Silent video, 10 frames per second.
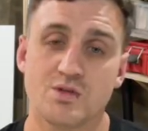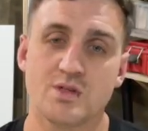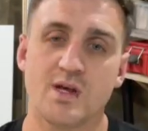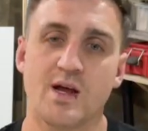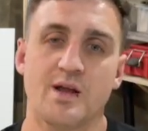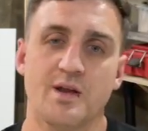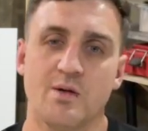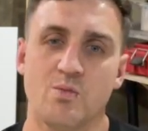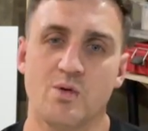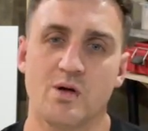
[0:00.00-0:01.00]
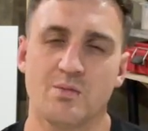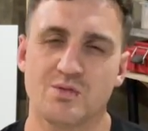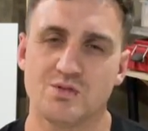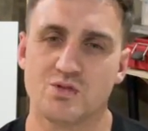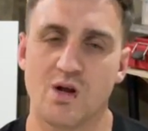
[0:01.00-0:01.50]
to that, and then I'm
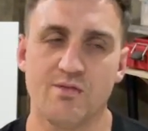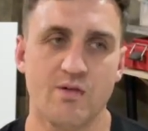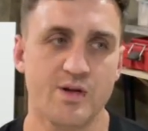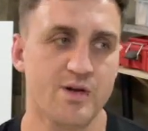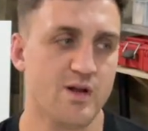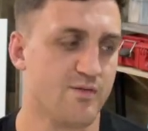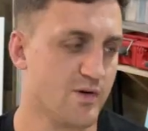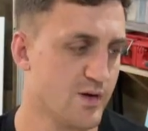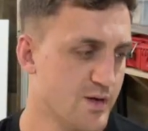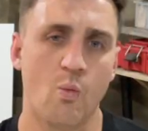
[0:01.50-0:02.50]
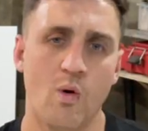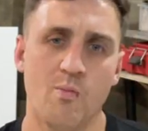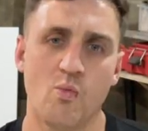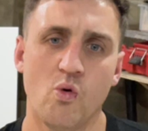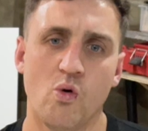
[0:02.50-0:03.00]
going to try find one
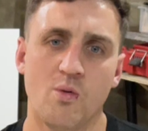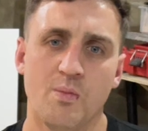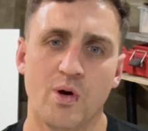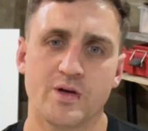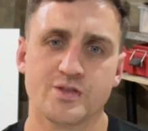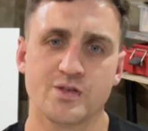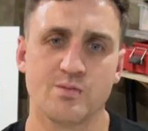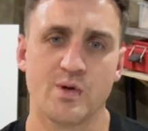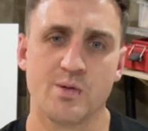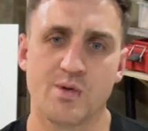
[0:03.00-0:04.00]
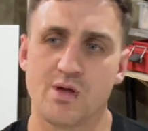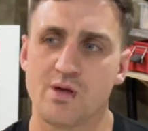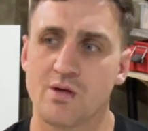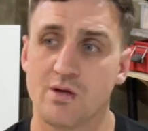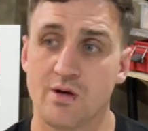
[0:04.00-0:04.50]
more person, maybe
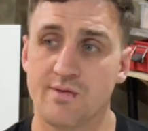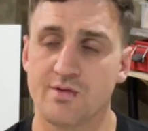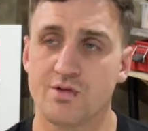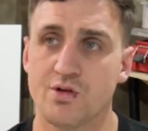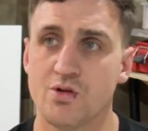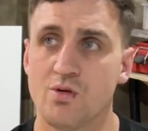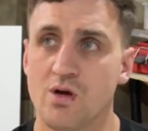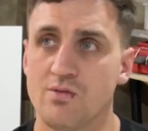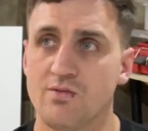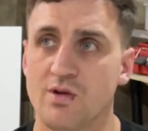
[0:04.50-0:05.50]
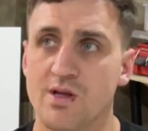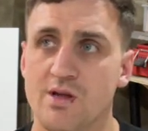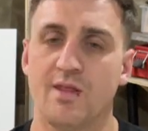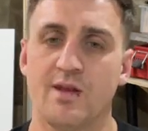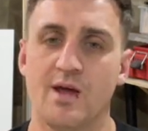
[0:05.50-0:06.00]
another 2 hopefully,
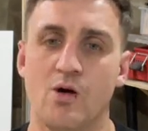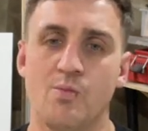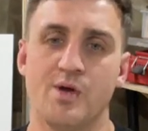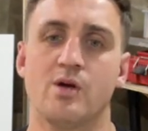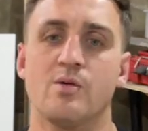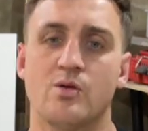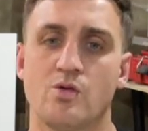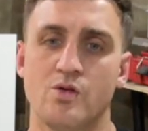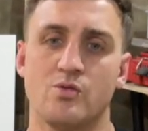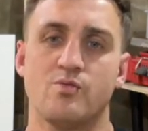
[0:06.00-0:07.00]
and then that will be a good